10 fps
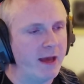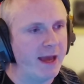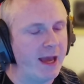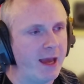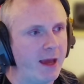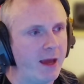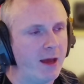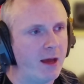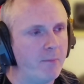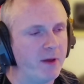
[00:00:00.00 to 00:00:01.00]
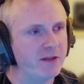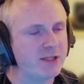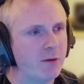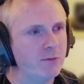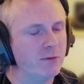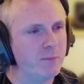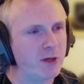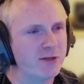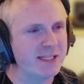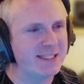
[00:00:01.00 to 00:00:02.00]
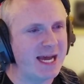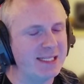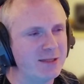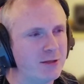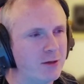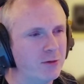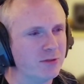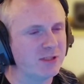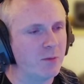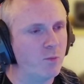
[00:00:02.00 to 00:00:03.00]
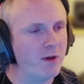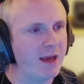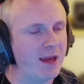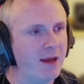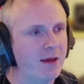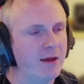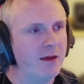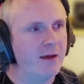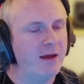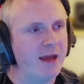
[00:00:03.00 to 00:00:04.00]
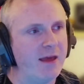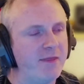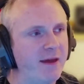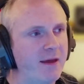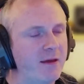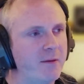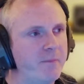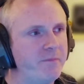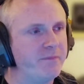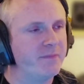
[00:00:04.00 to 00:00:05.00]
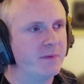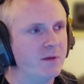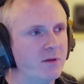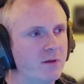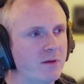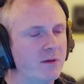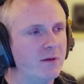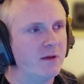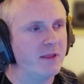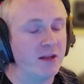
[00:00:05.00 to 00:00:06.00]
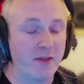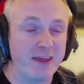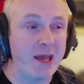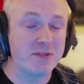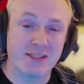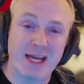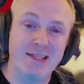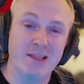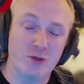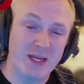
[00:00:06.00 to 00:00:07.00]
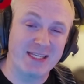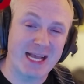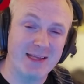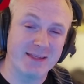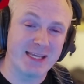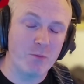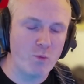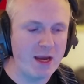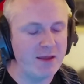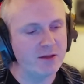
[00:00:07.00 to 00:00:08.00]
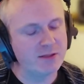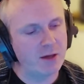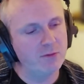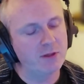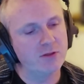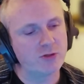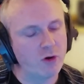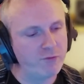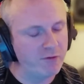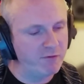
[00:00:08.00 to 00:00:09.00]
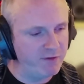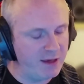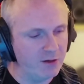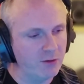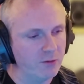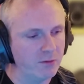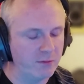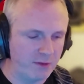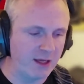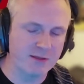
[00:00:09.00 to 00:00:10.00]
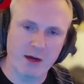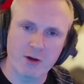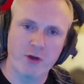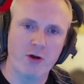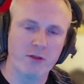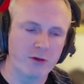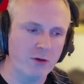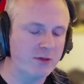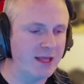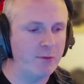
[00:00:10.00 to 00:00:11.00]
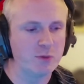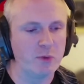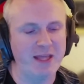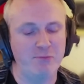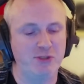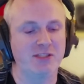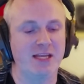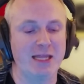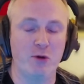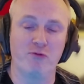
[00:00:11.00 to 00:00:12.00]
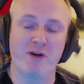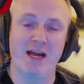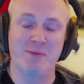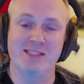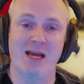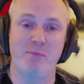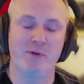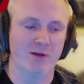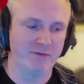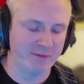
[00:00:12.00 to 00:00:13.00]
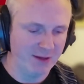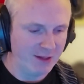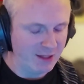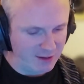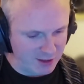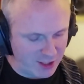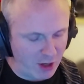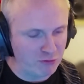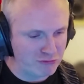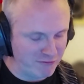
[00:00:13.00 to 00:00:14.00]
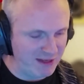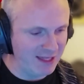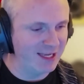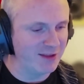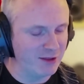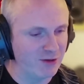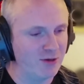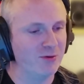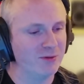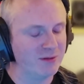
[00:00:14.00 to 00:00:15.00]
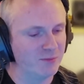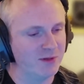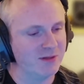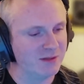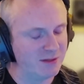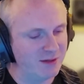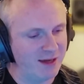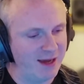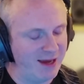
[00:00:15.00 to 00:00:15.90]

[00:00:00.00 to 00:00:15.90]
But the sound, because it's tied into the code in some way that nothing else is tied into it in exactly the same way, the sound can sort of reveal things that are going on in the code. And that was just a little random example of the sound was revealing that the code was